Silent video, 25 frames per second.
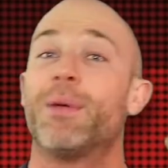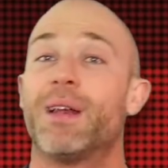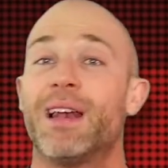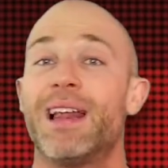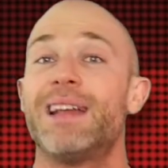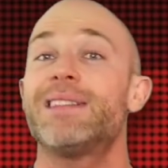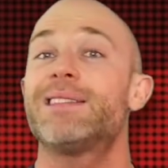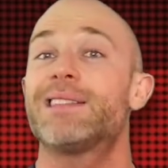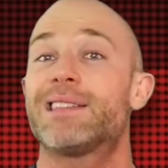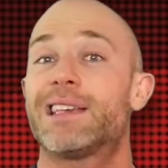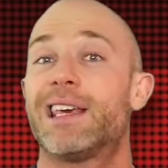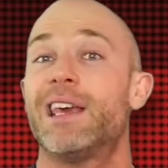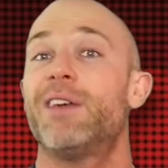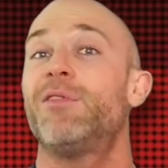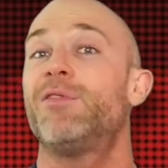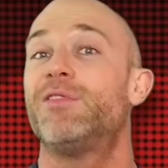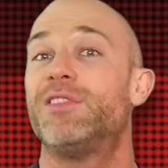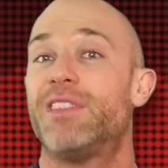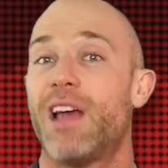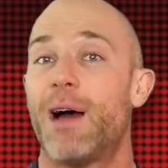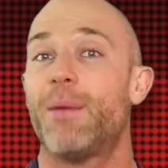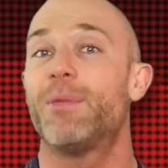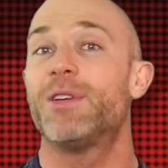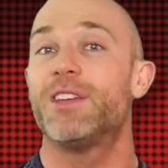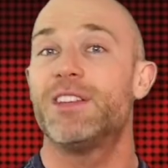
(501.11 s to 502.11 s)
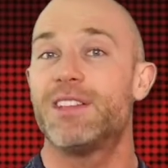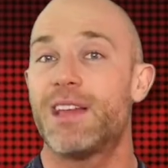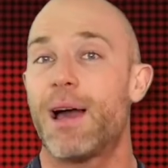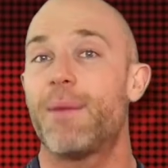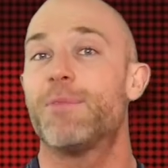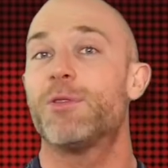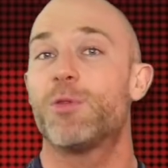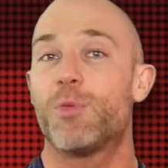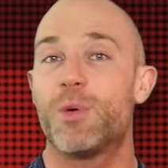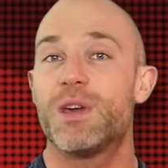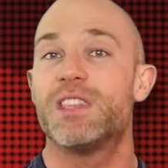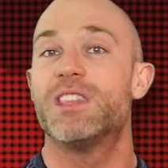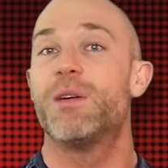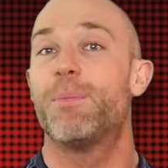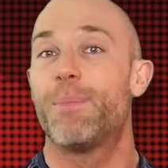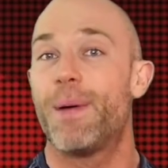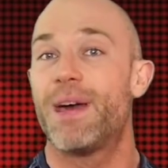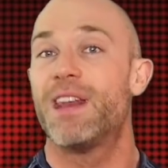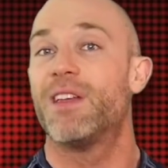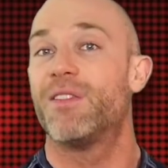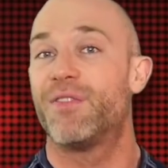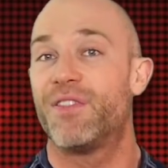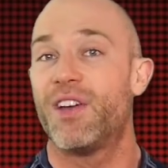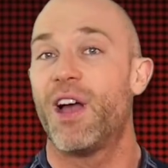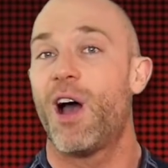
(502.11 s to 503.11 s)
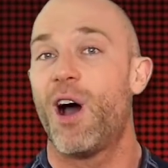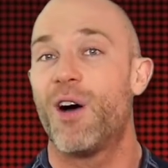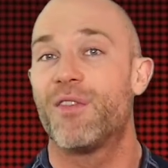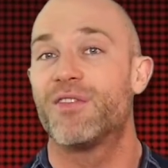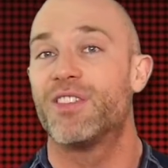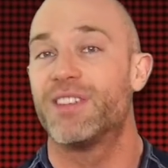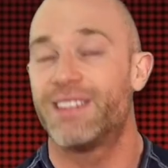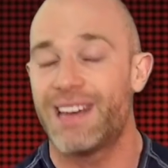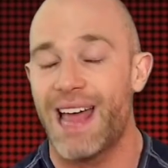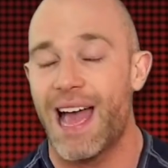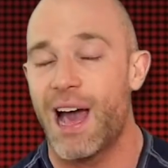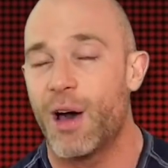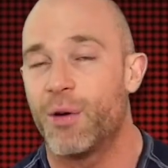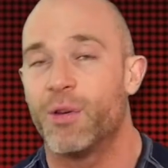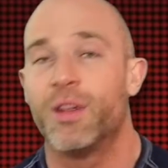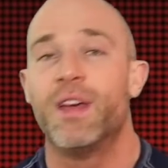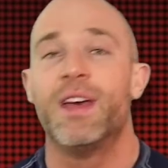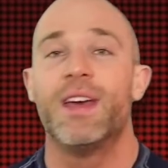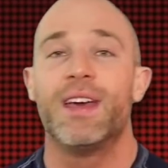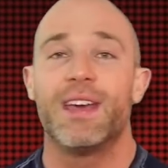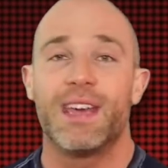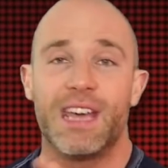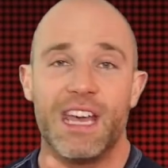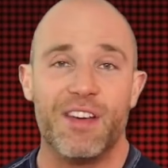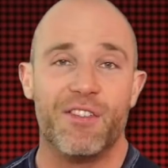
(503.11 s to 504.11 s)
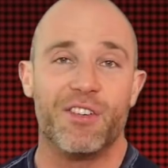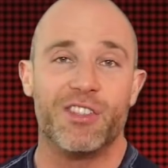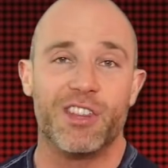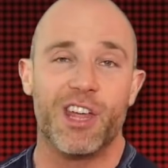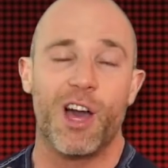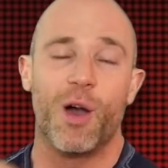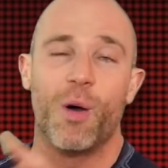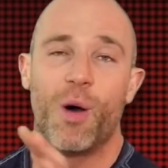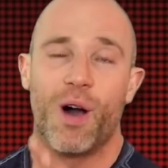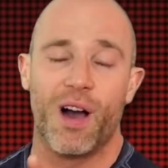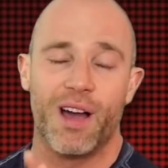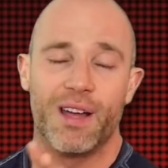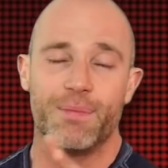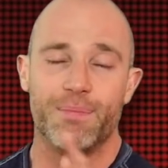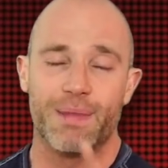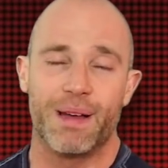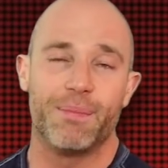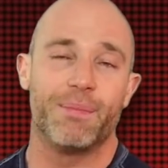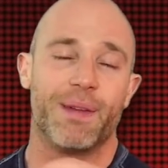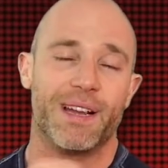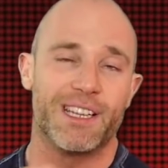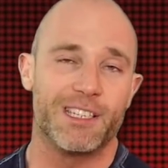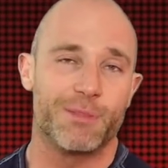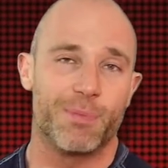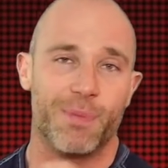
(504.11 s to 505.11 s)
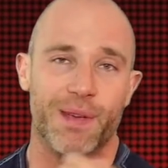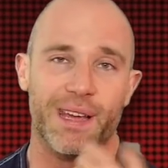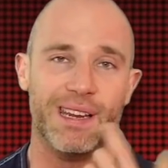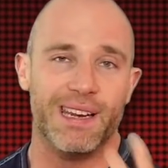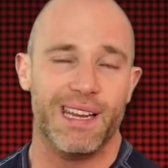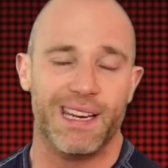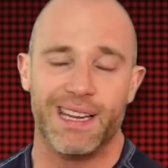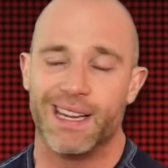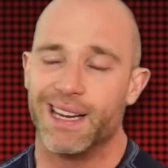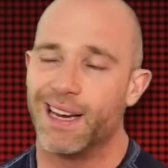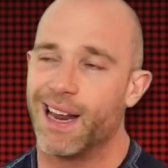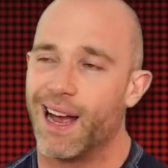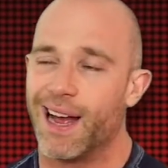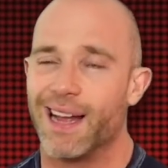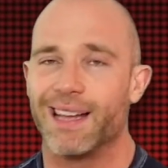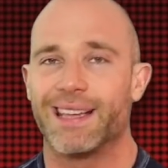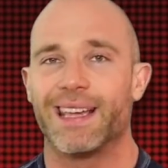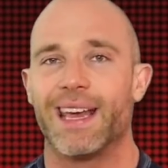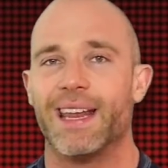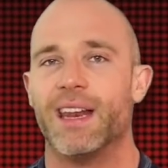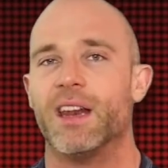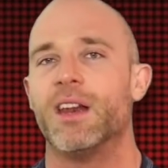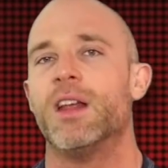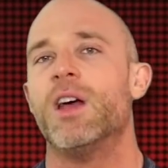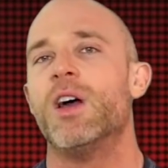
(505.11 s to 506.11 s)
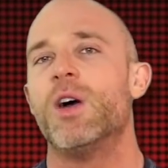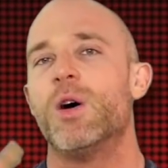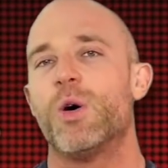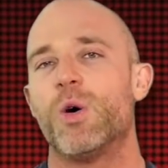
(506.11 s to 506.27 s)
Let's give WWE the benefit of the doubt, even though I, bet makes me an idiot. I get it.